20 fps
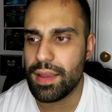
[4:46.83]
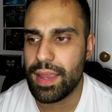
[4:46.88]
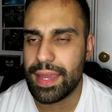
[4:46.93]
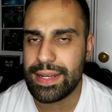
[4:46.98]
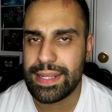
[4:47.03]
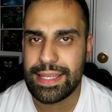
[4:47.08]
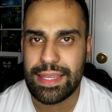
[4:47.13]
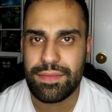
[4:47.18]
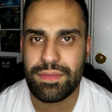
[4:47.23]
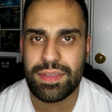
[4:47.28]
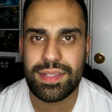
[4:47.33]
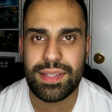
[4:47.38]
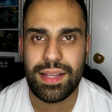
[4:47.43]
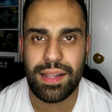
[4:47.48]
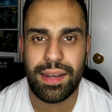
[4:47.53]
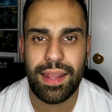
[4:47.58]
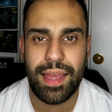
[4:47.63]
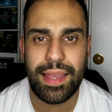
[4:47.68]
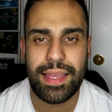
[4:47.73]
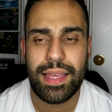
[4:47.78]
Any Given
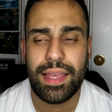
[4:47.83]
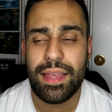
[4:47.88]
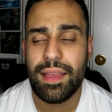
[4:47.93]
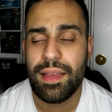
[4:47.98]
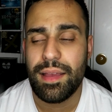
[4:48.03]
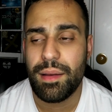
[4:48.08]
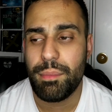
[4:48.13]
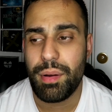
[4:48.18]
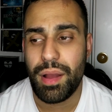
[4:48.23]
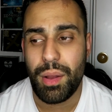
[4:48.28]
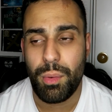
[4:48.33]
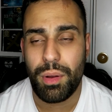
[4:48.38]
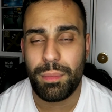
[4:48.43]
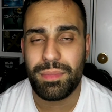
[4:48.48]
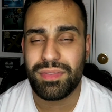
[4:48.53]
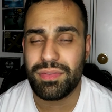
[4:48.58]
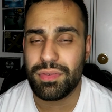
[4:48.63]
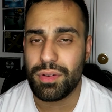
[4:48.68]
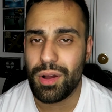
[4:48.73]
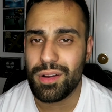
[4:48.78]
Sunday, but it won't
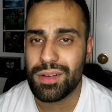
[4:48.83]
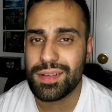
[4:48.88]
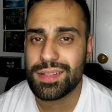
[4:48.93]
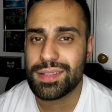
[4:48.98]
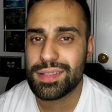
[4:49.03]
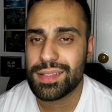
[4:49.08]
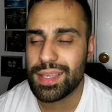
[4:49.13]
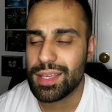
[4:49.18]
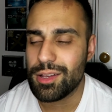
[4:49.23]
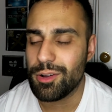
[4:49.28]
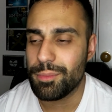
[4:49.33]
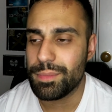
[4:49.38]
be vlogs.